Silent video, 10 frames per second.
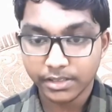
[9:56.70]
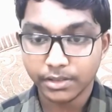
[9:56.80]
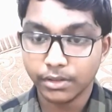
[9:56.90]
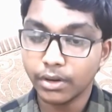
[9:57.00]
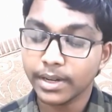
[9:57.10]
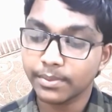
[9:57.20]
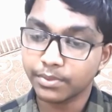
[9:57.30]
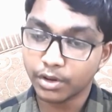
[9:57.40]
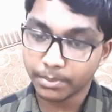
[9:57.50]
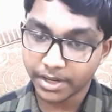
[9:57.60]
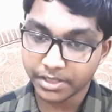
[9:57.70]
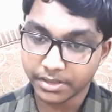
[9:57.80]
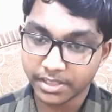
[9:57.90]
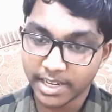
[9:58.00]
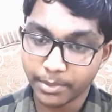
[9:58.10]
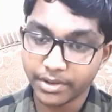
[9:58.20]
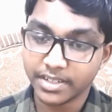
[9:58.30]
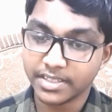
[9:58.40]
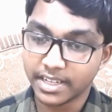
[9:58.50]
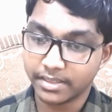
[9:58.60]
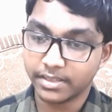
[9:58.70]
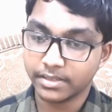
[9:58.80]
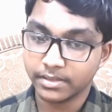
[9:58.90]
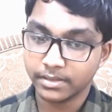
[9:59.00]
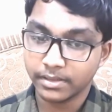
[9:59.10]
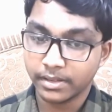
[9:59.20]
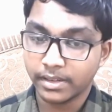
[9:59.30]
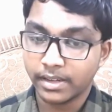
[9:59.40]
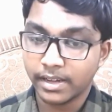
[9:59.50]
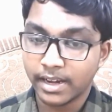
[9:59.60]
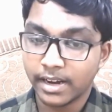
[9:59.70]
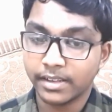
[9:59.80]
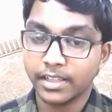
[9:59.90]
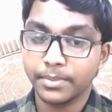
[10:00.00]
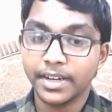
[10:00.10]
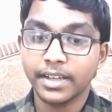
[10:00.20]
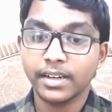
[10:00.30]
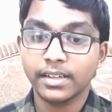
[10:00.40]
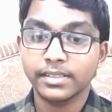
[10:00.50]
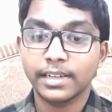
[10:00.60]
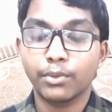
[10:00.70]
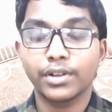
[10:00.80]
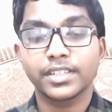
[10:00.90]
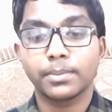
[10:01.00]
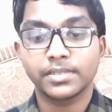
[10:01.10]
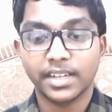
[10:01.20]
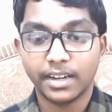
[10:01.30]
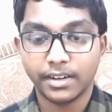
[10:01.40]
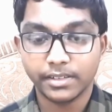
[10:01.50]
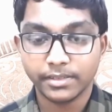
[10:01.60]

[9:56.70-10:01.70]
no information about his death, and the media then was kept silent.